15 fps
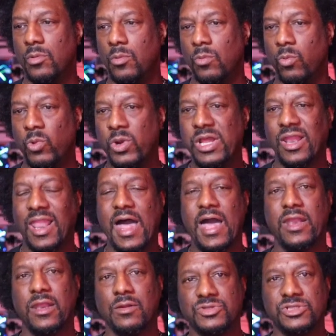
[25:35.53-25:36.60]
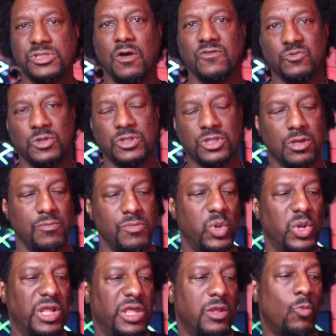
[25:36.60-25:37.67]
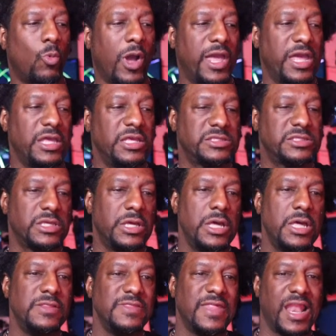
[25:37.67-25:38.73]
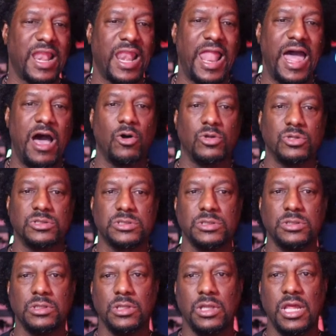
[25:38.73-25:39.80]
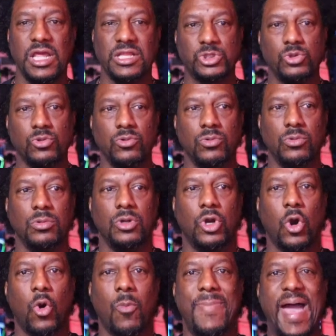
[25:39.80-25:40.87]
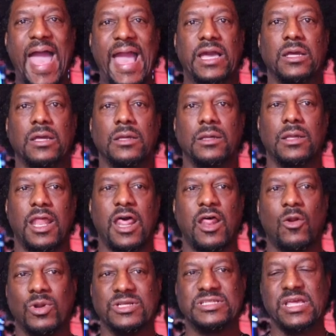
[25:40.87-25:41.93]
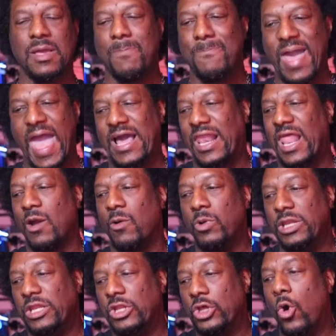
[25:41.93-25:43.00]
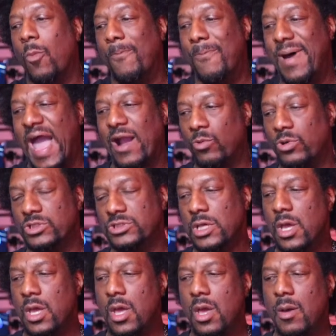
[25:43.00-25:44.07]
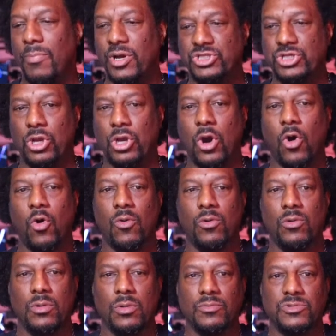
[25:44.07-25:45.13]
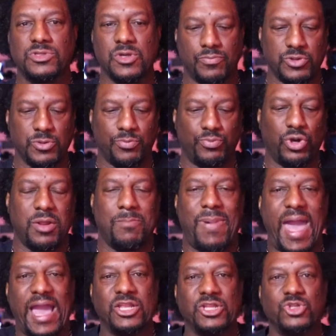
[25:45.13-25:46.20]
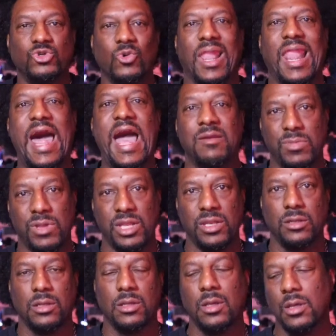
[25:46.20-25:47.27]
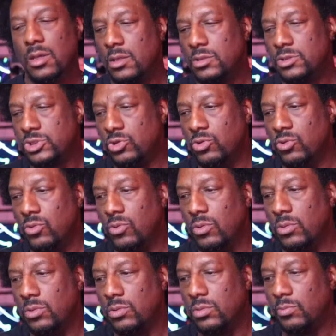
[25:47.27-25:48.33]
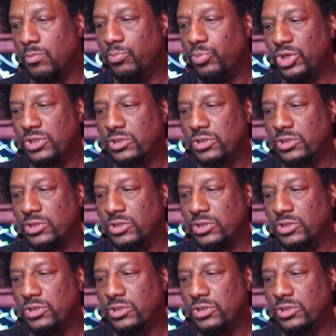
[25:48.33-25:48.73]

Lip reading: realign themselves with the community in ways that allows it to go back. And I don't want to say back like we need to go backwards, but to go to put it back into alignment, to put